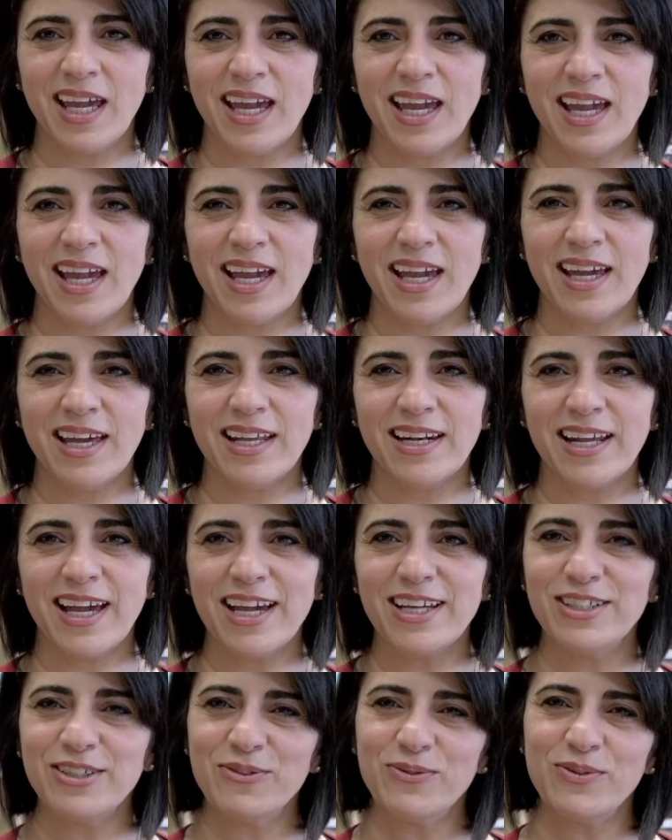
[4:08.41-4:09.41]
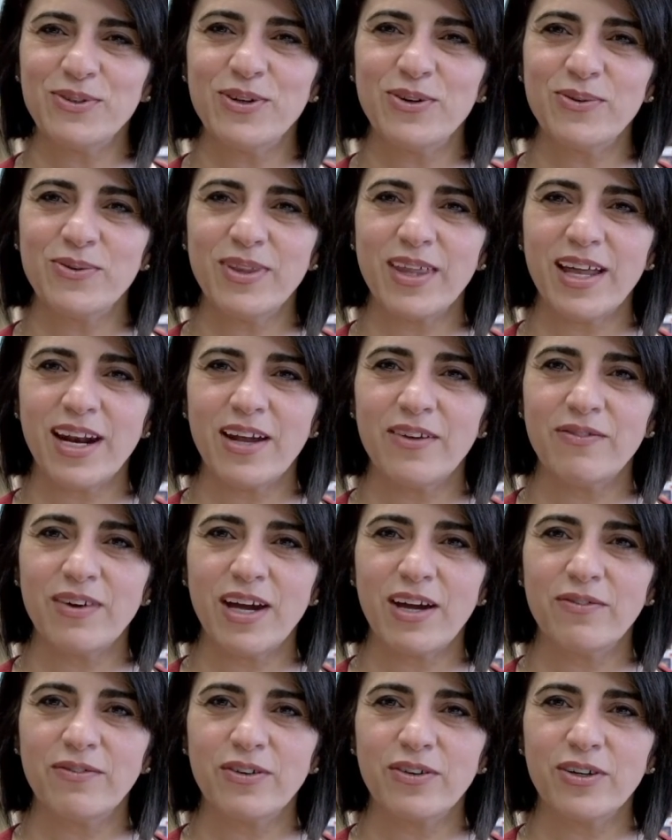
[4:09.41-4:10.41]
And I don't know that I've
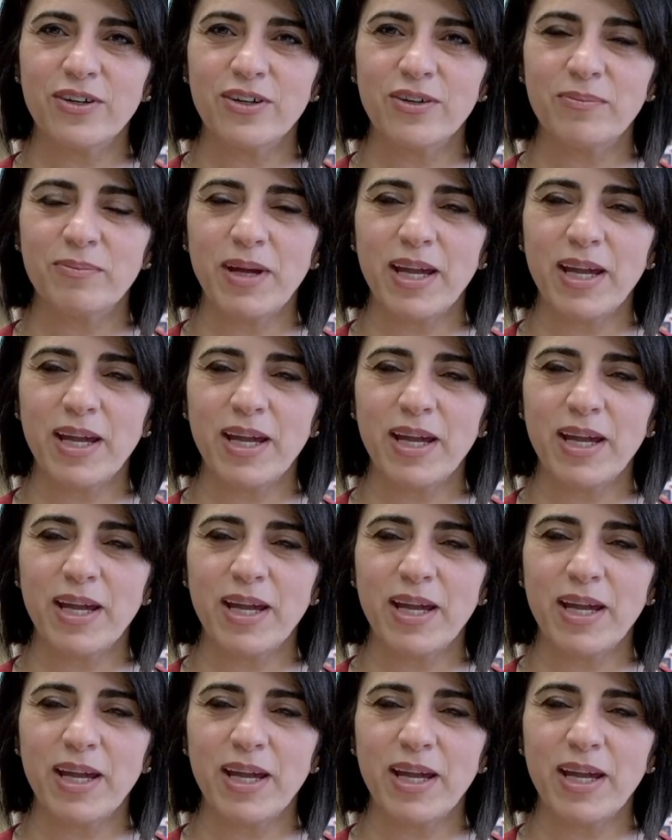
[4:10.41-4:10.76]
ever